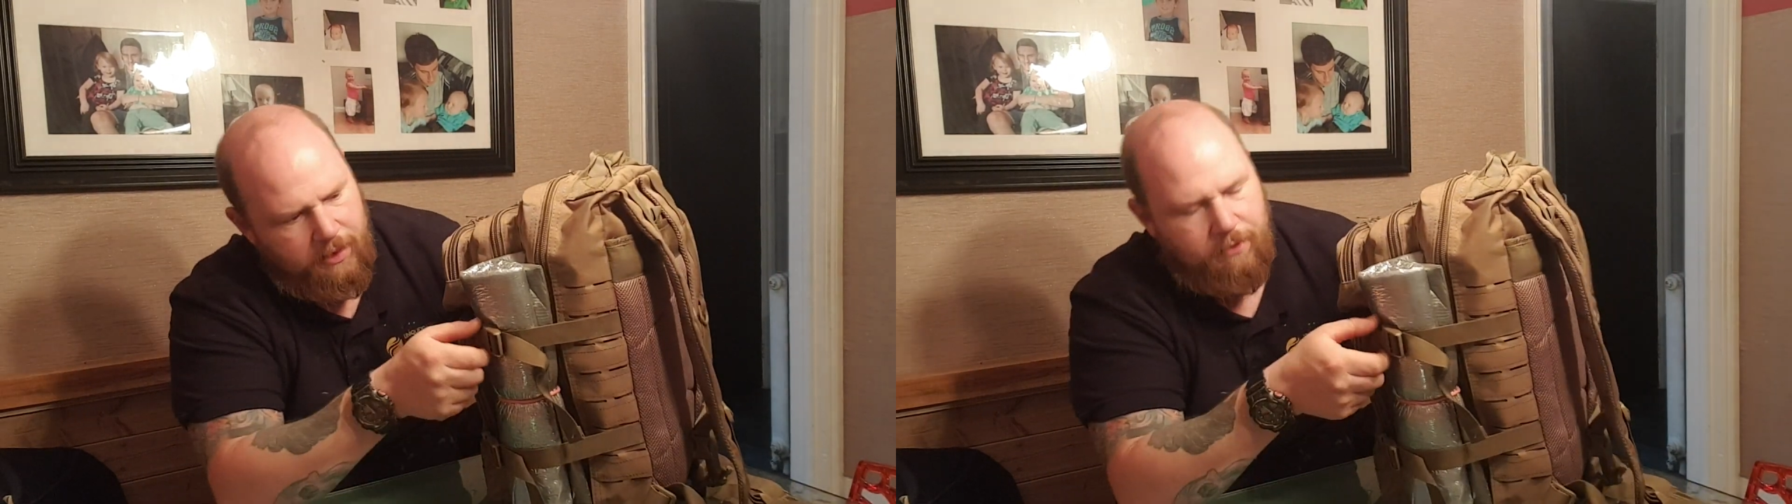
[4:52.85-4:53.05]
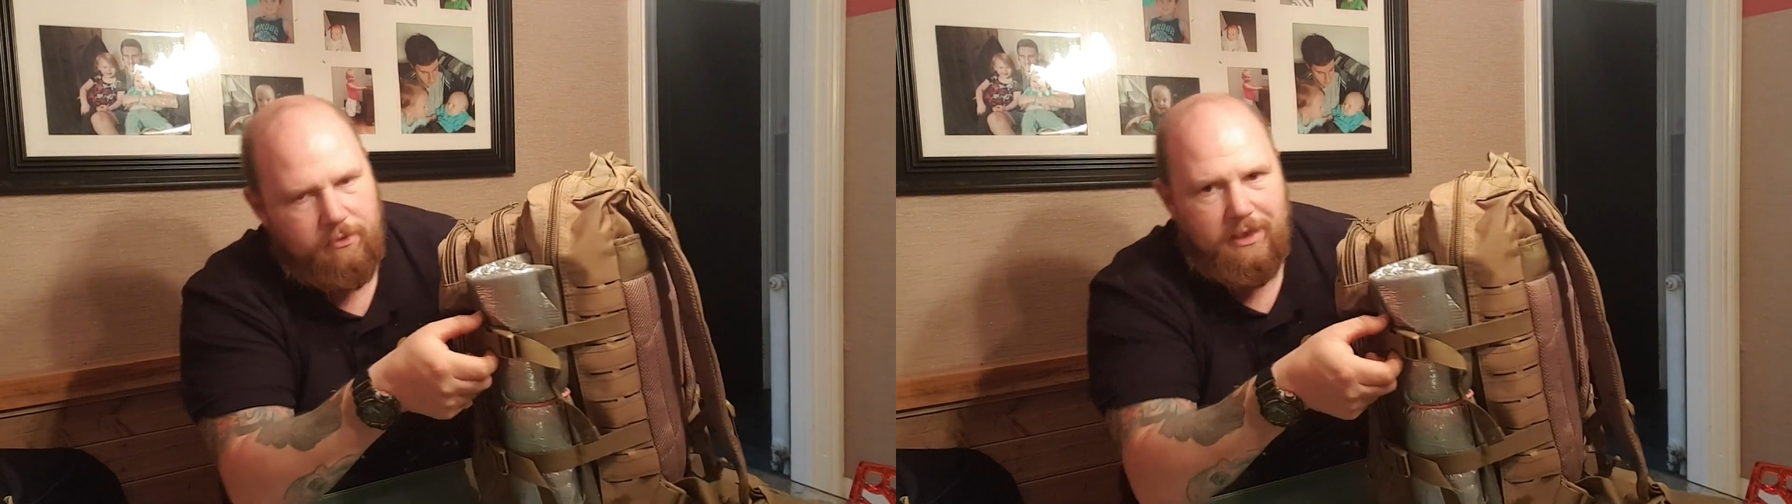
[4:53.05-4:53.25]

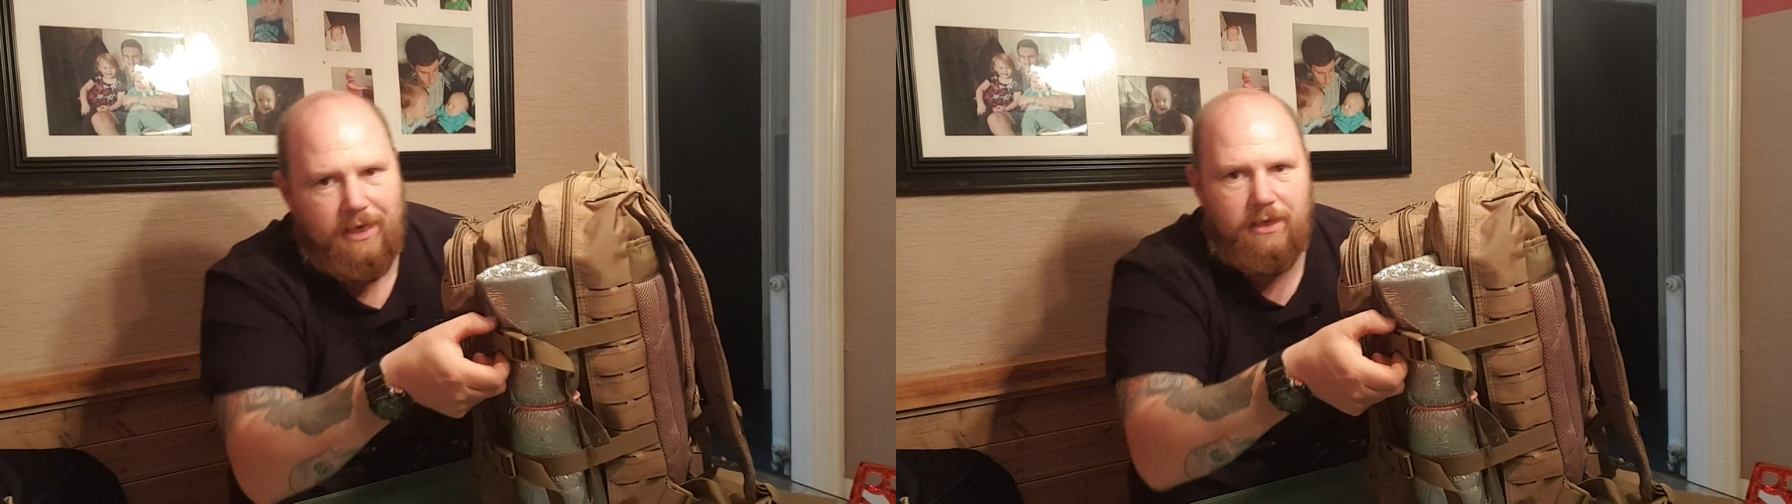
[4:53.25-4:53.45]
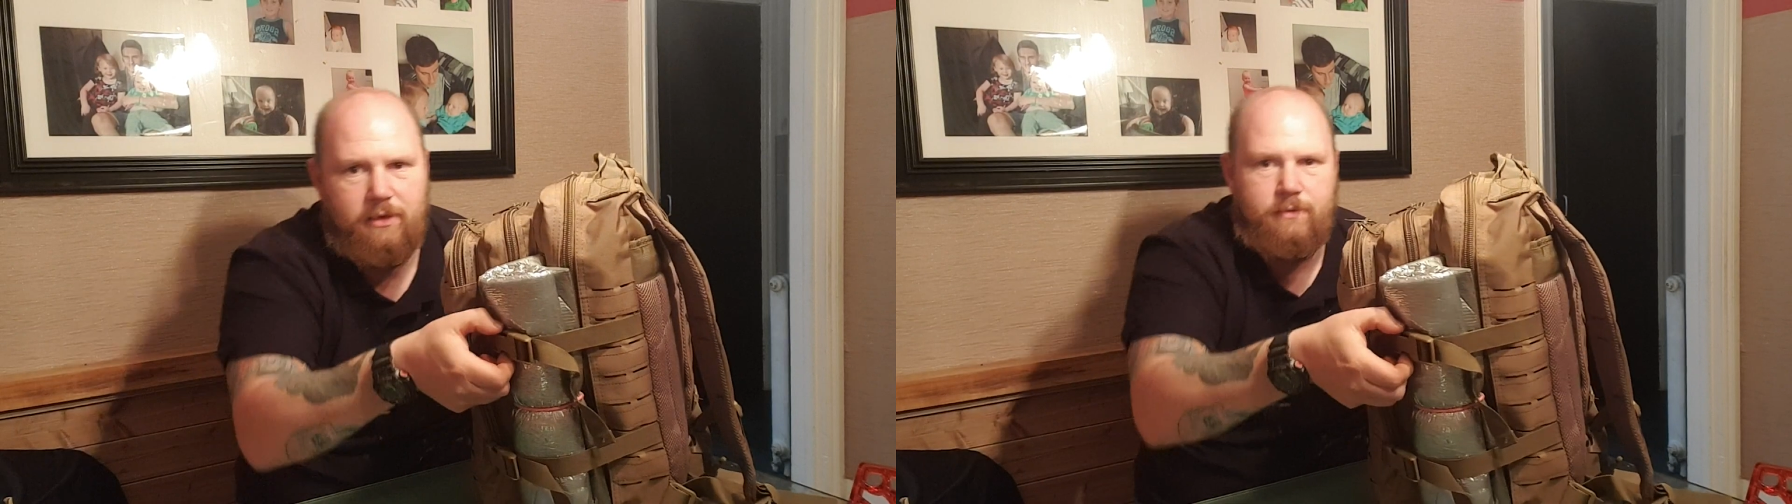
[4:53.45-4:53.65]

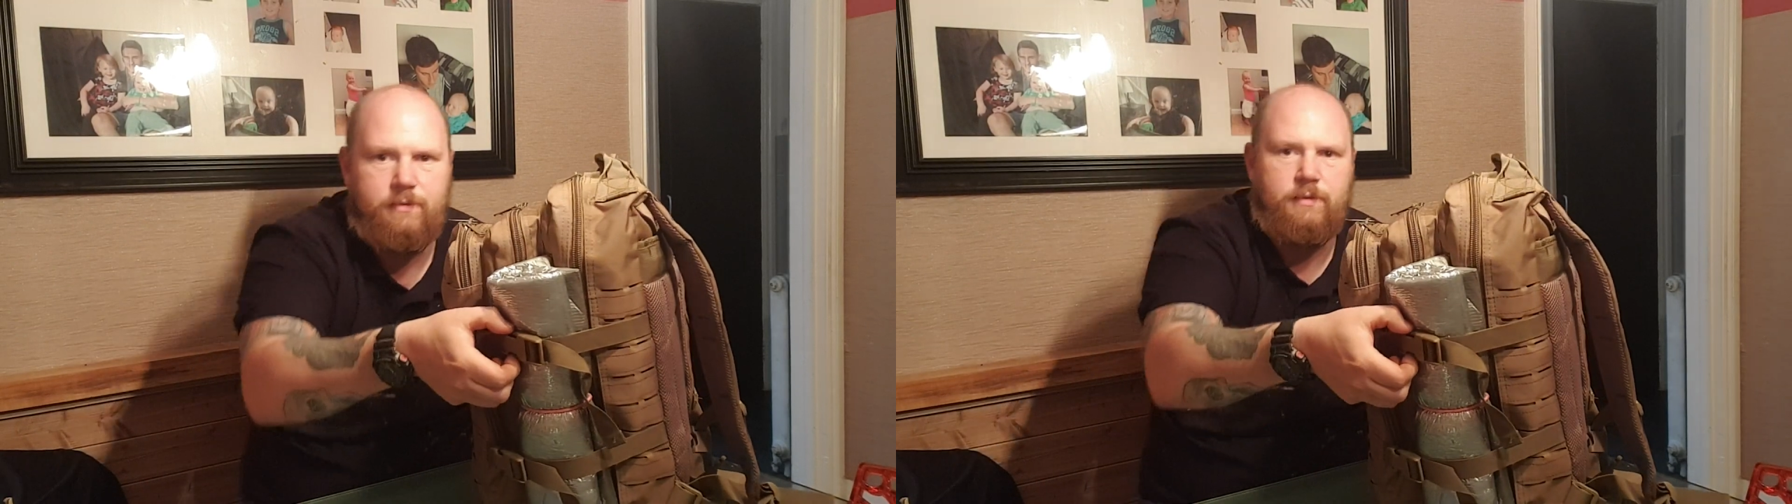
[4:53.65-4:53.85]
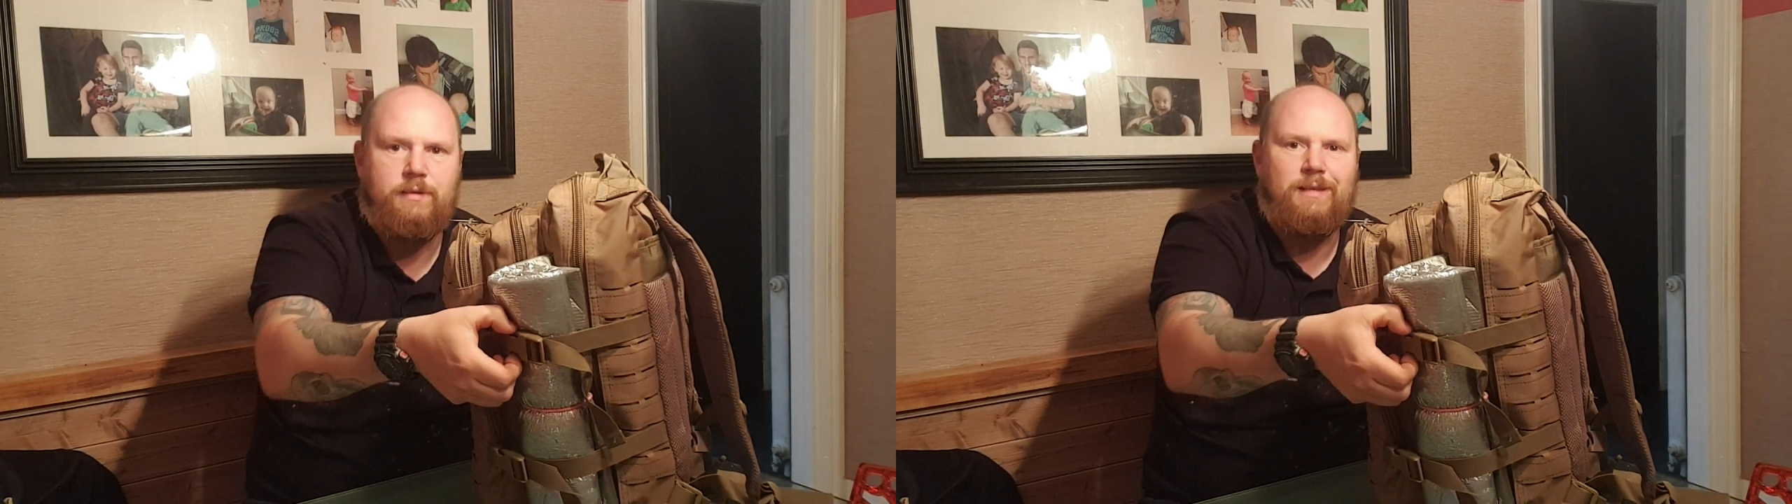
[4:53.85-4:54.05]
outside,
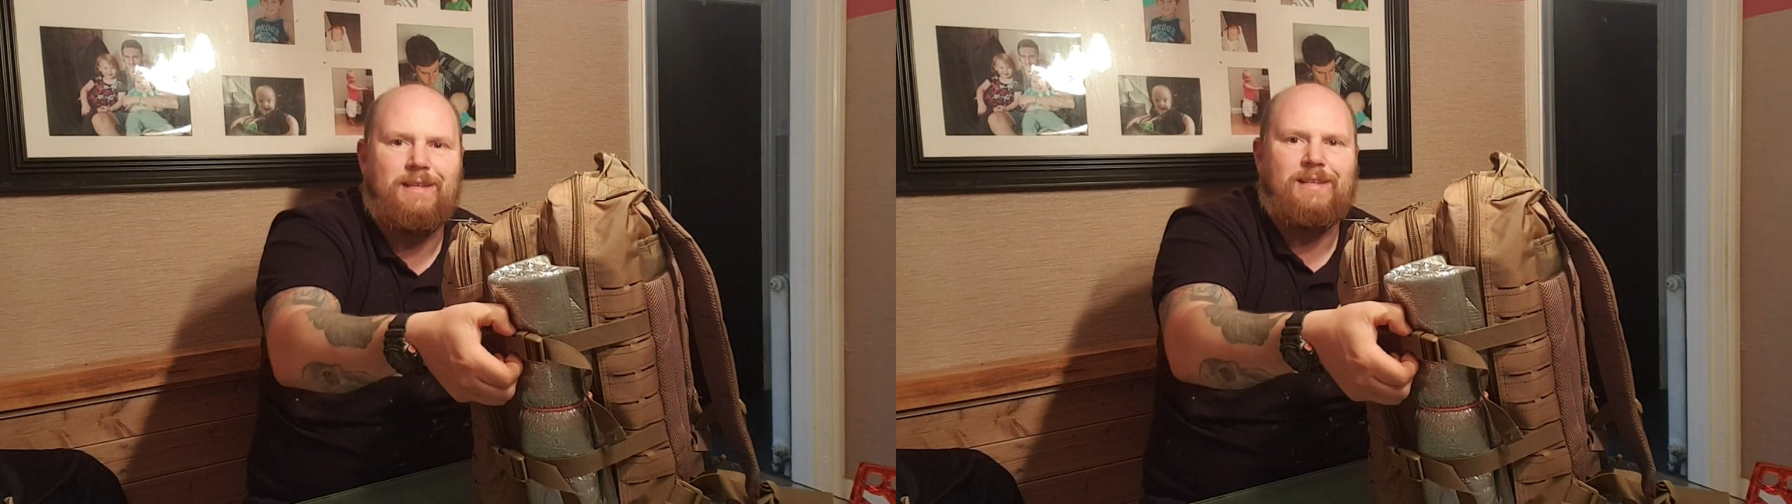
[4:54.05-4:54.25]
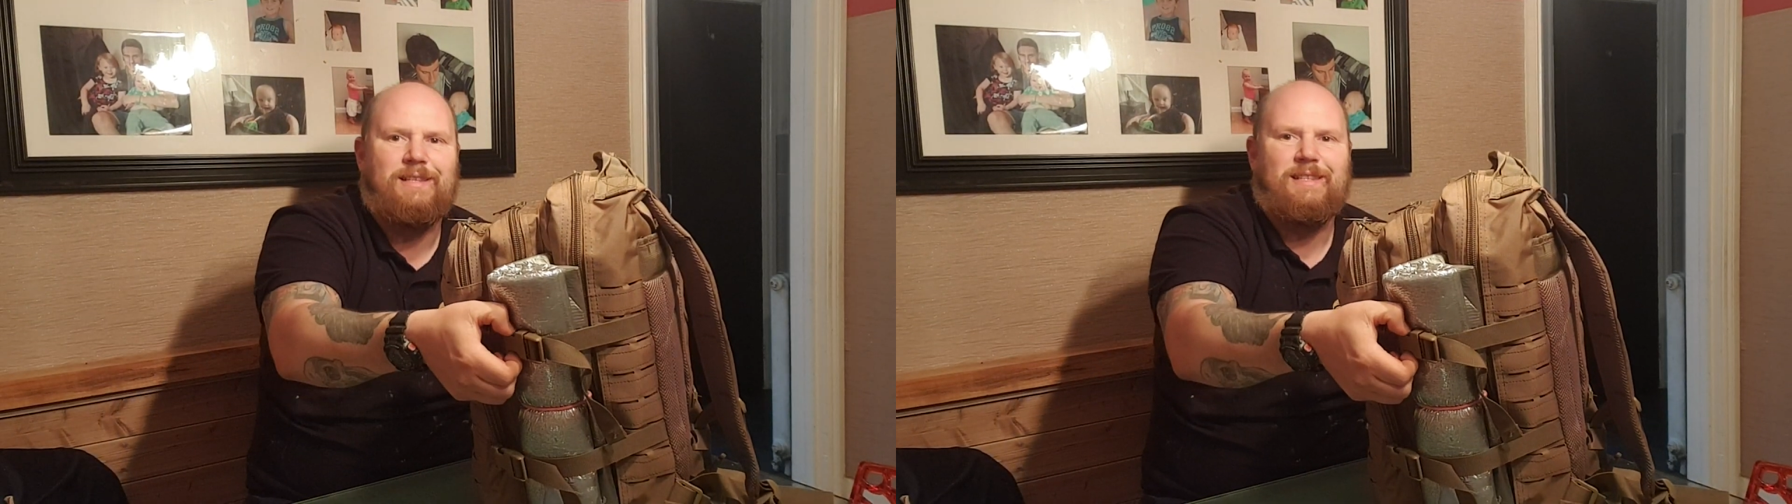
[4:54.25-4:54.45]

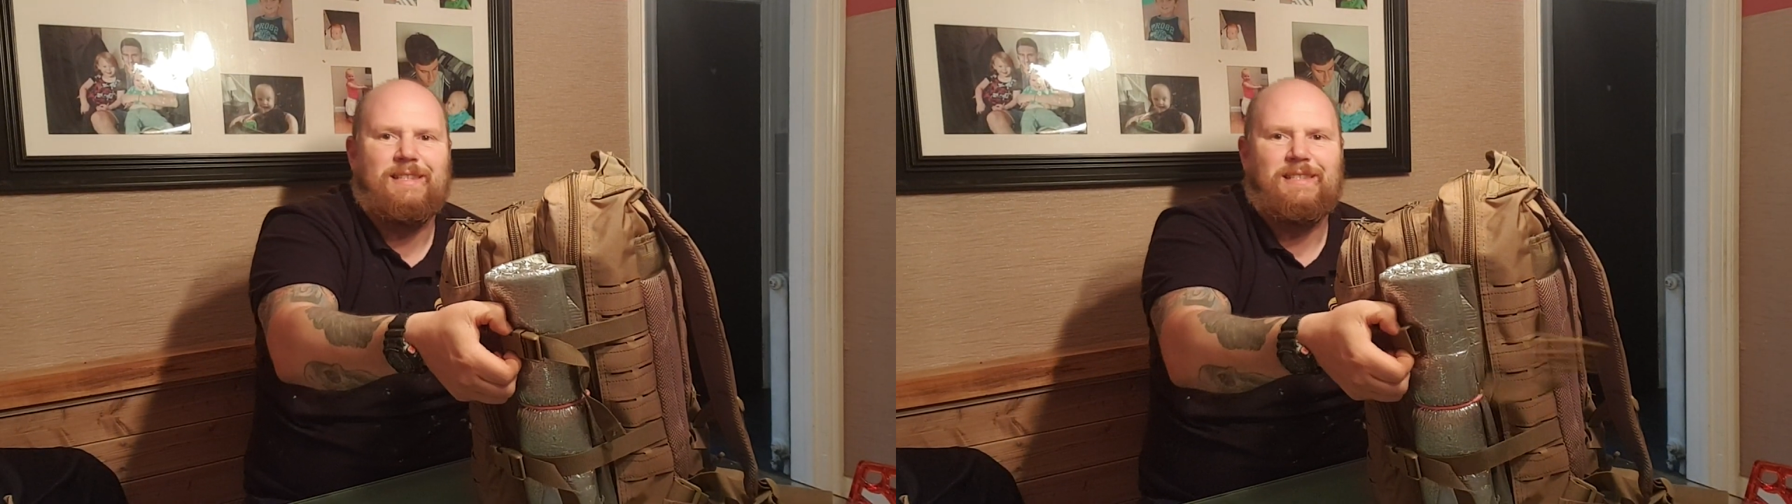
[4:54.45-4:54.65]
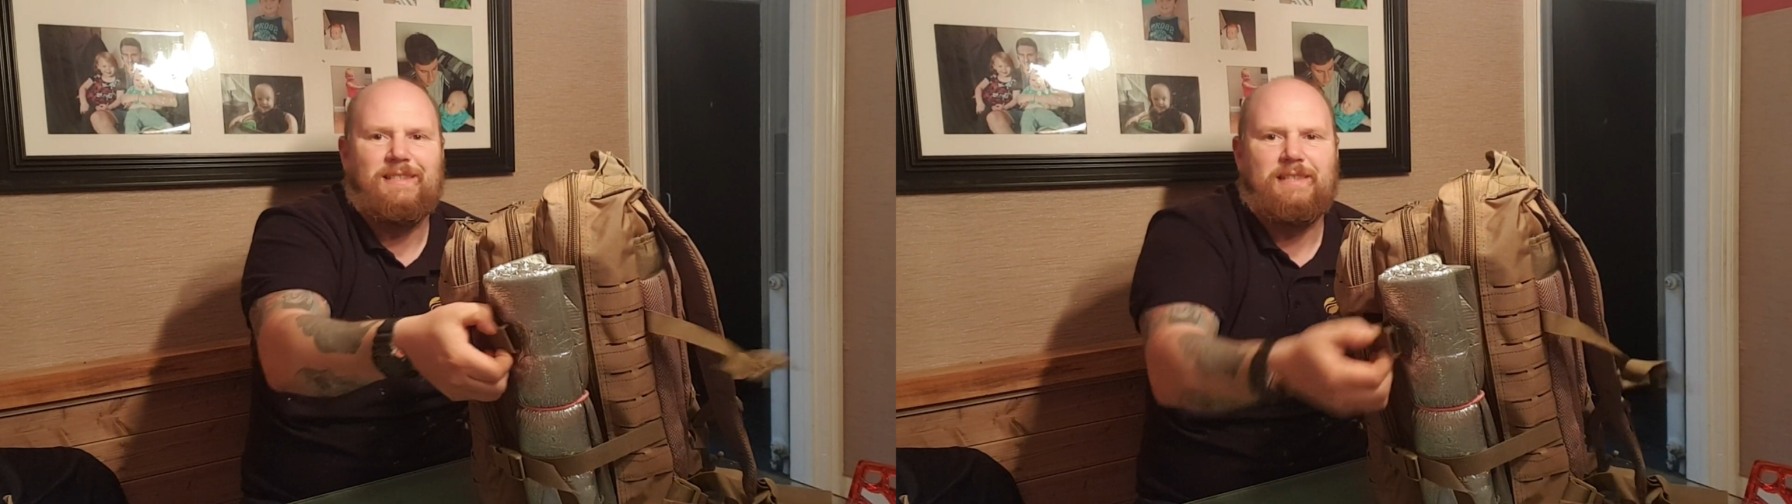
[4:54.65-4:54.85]

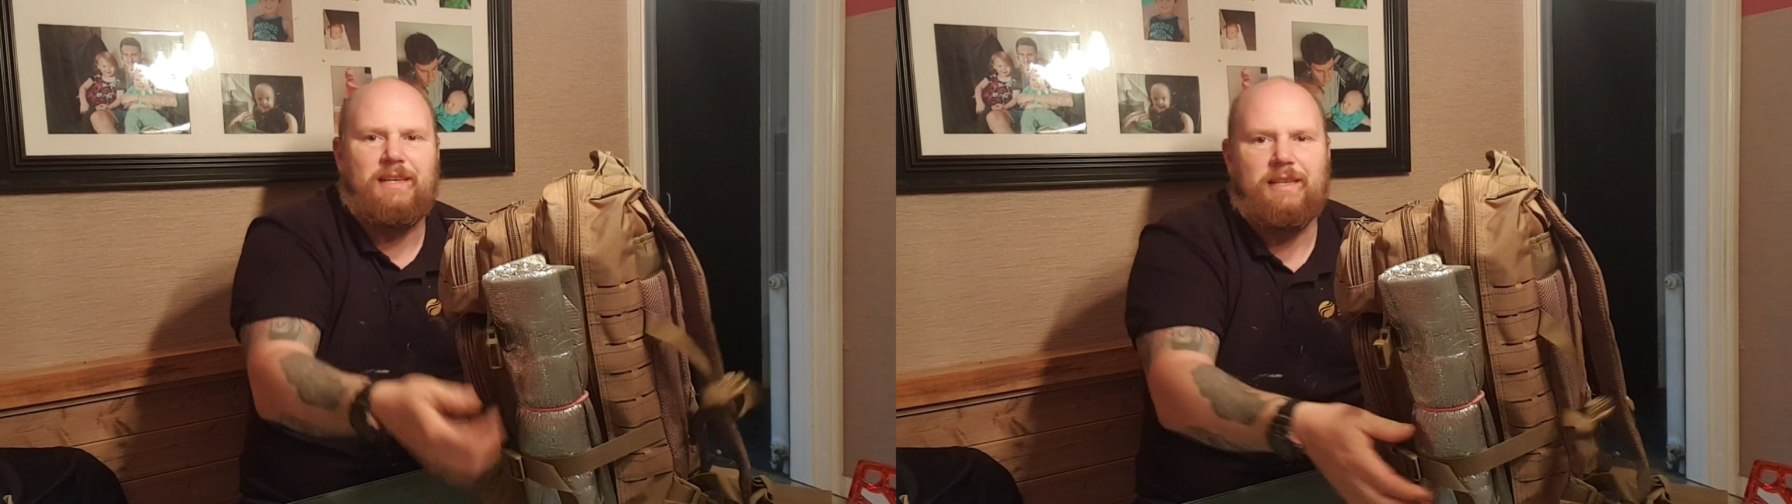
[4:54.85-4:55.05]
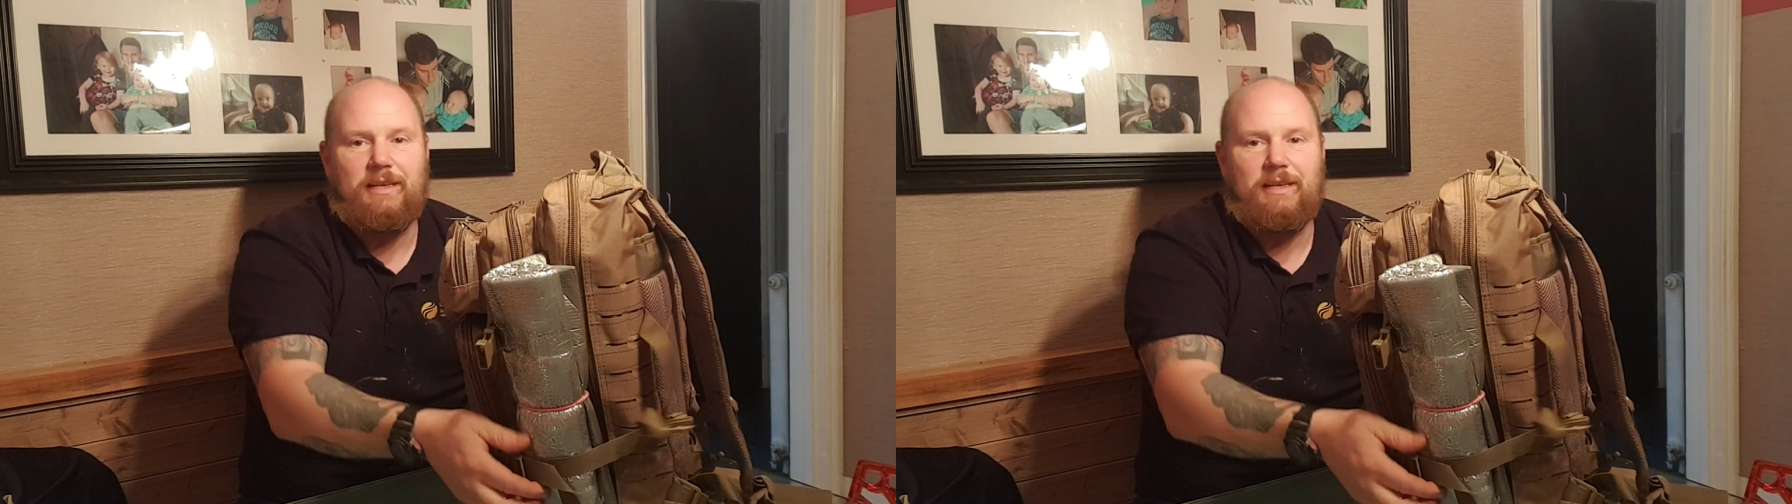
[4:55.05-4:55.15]
and